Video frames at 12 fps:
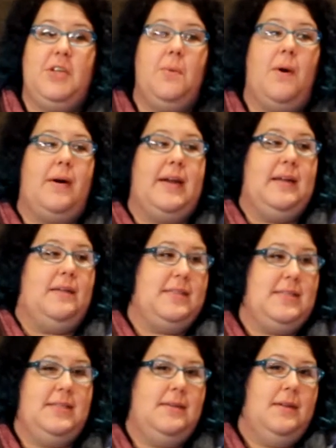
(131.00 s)
You are
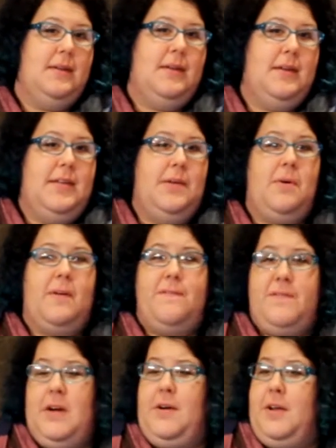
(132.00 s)
guilt. You are
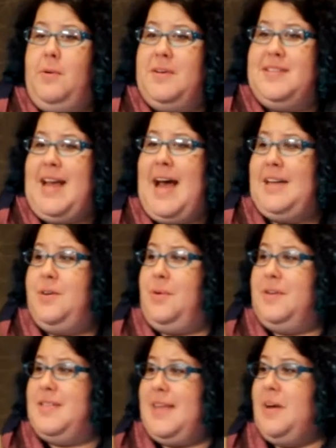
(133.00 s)
fear. You are sad. You
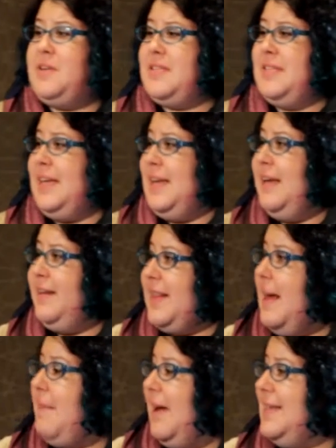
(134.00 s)
are scarcity of
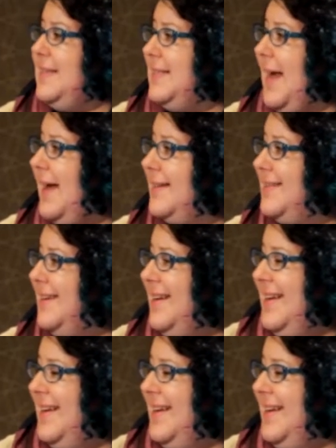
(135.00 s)
that mindset.